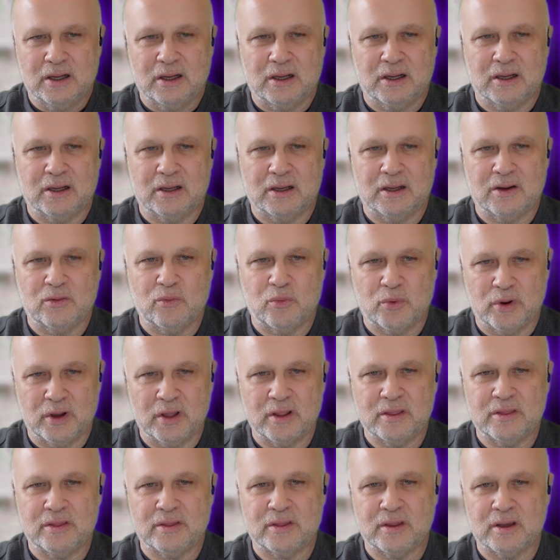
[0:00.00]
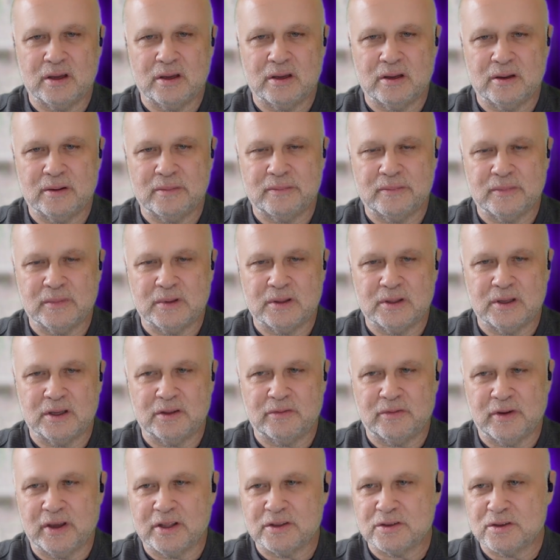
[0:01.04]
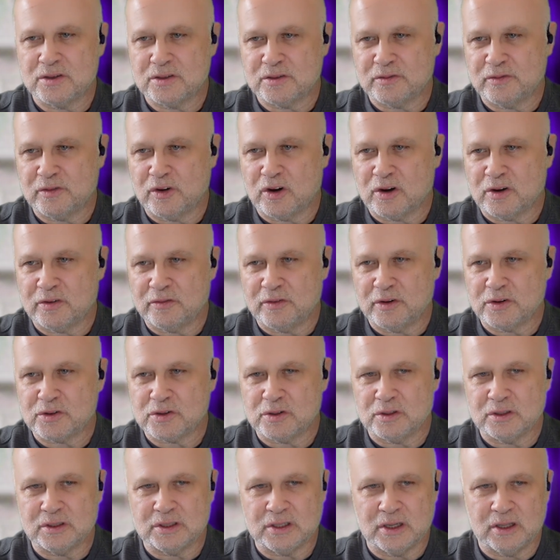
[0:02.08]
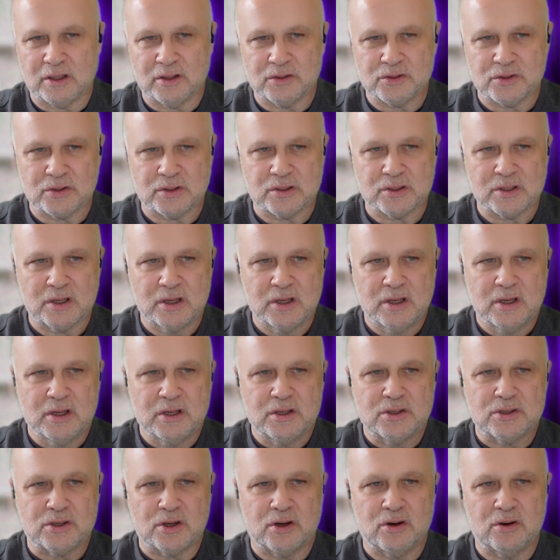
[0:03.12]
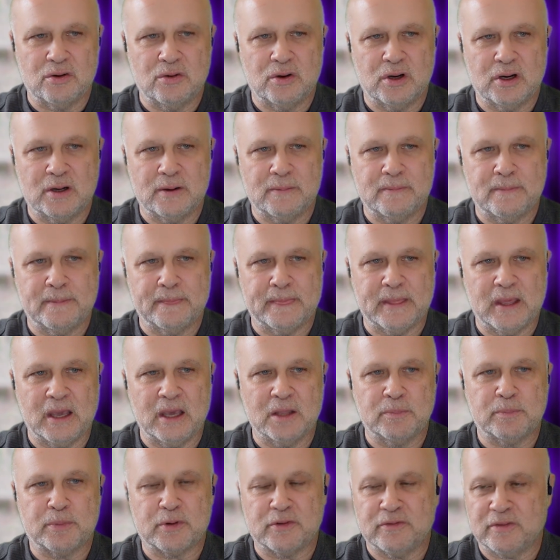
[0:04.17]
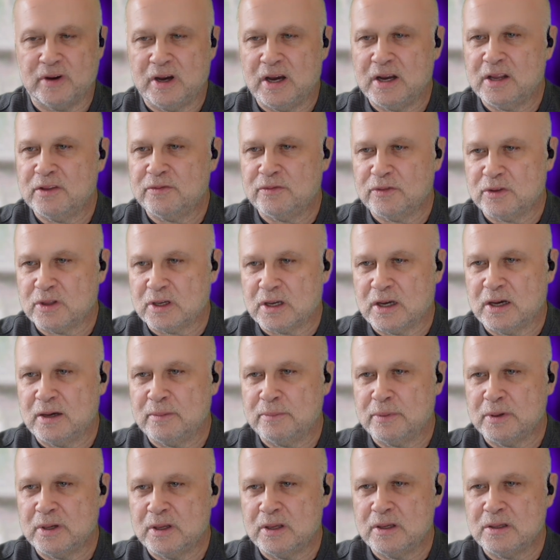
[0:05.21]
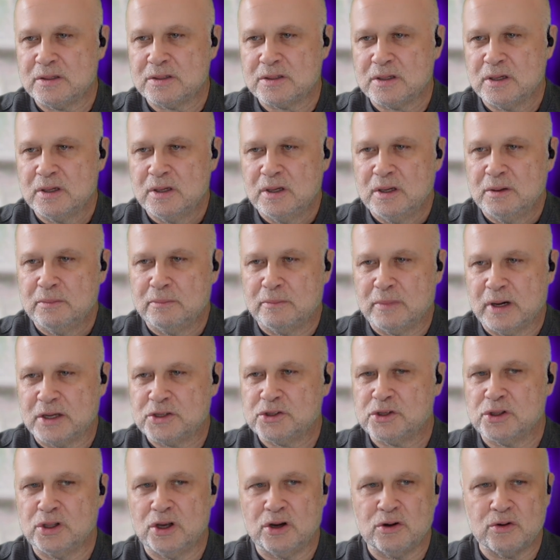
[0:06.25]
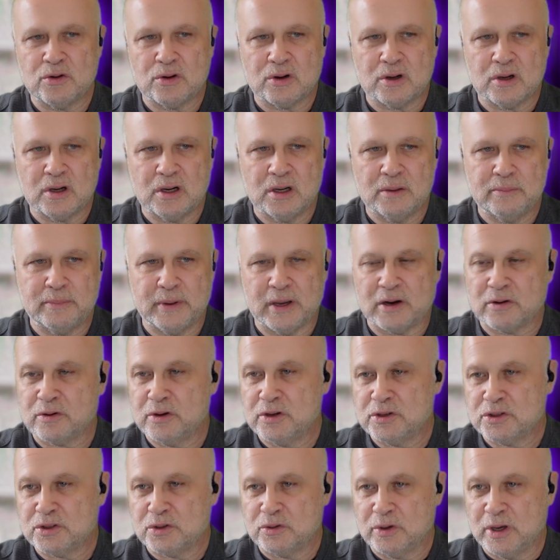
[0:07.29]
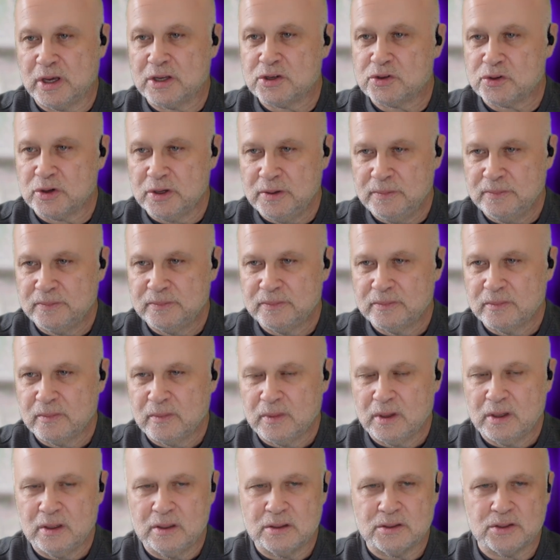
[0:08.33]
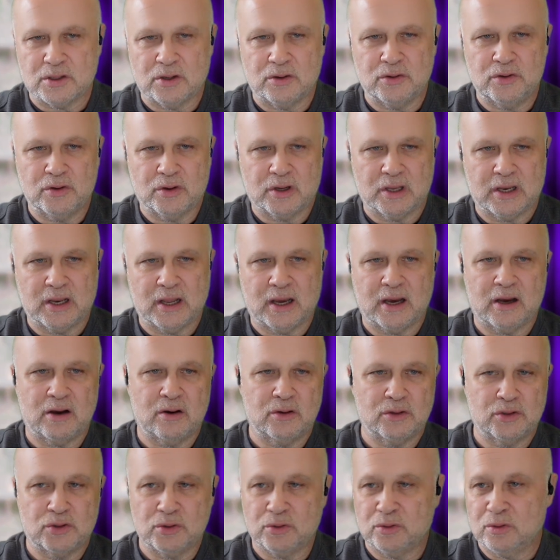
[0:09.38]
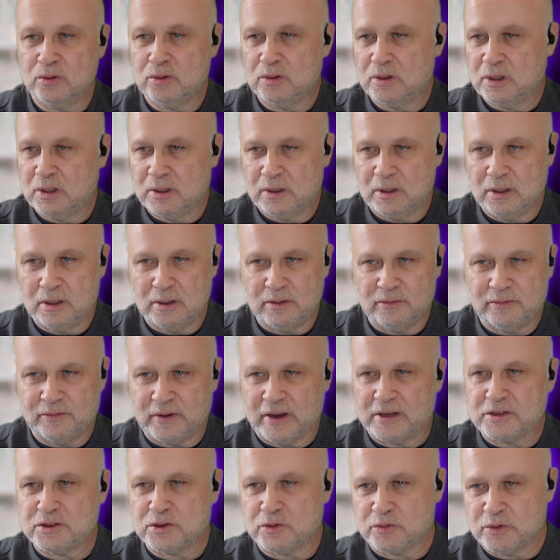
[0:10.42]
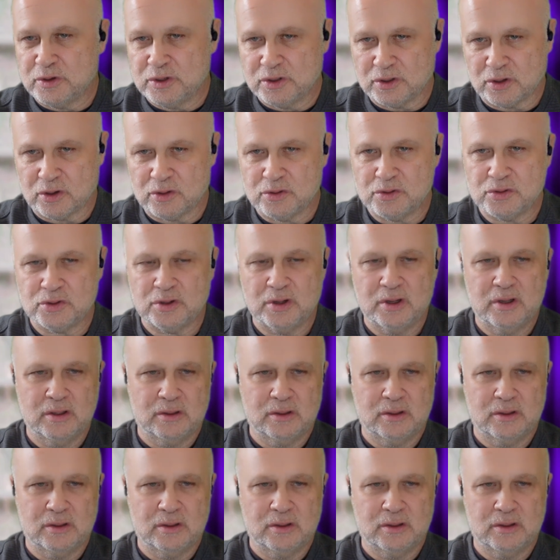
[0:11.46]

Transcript: with the advances of artificial intelligence. So it provided for the companies much lower barriers to entry. So you can now do faster research.